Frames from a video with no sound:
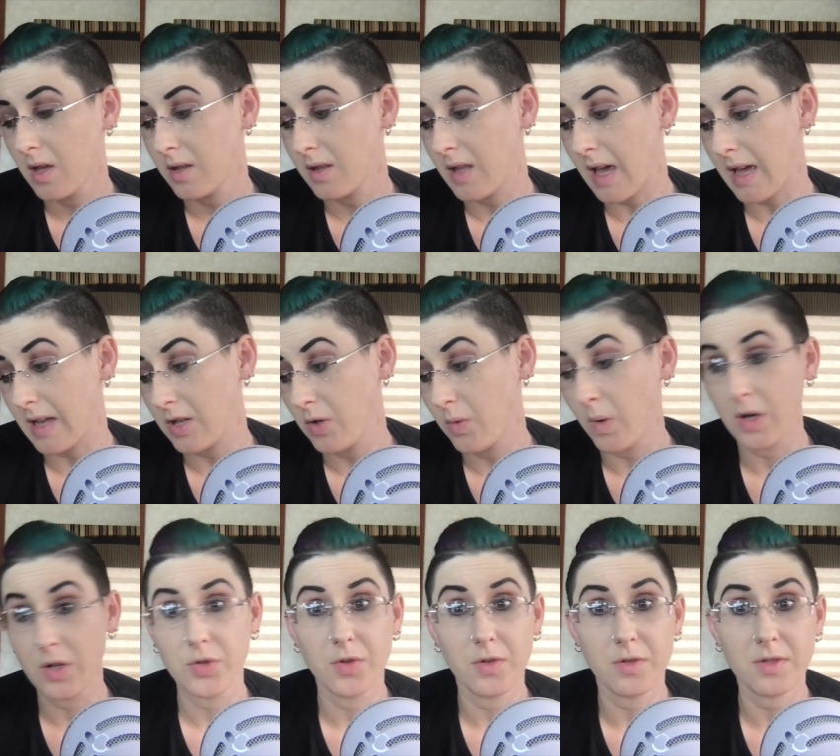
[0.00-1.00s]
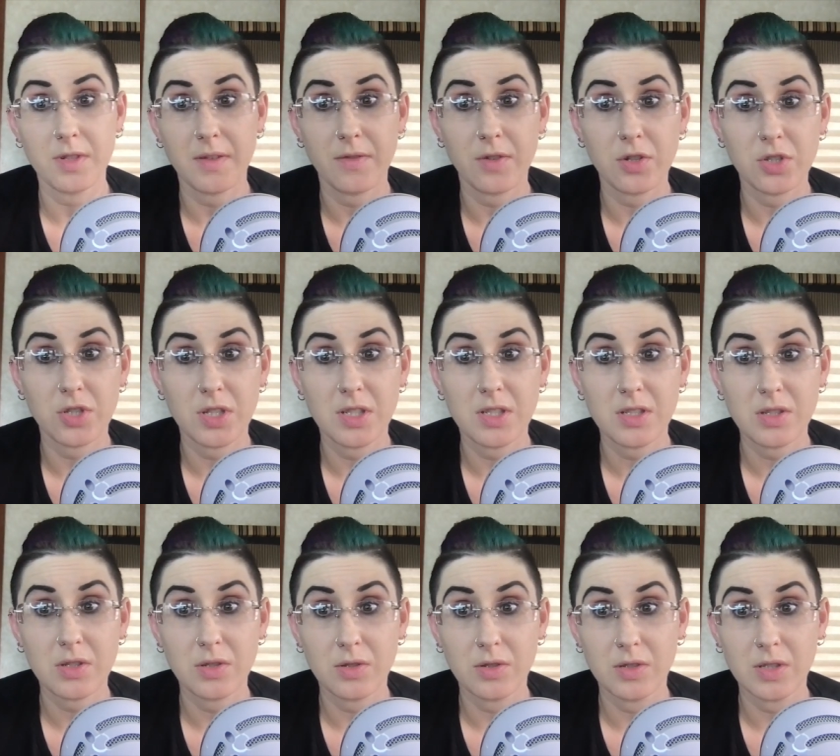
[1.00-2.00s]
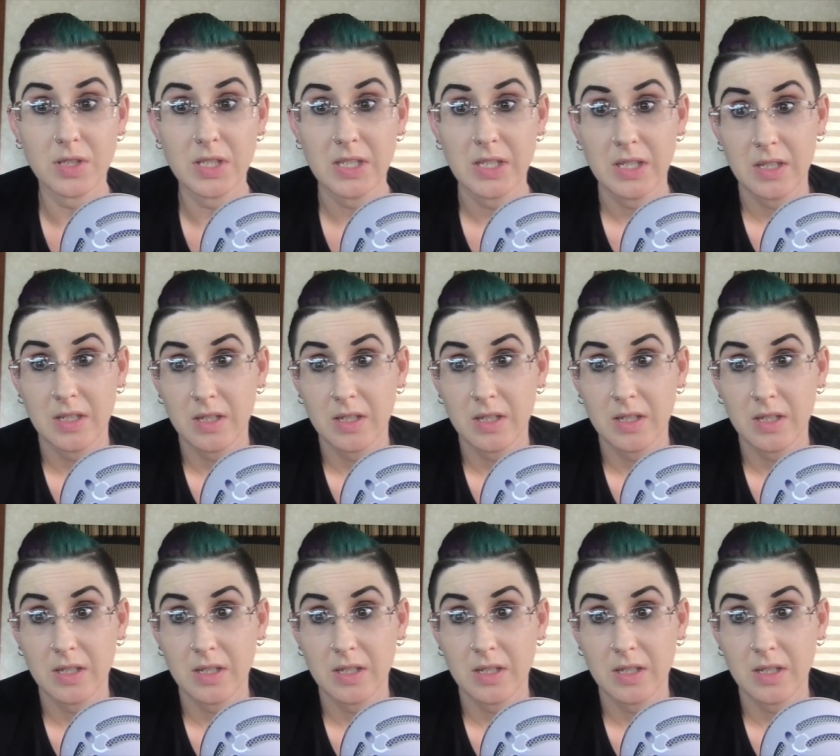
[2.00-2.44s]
that you are neurodivergent could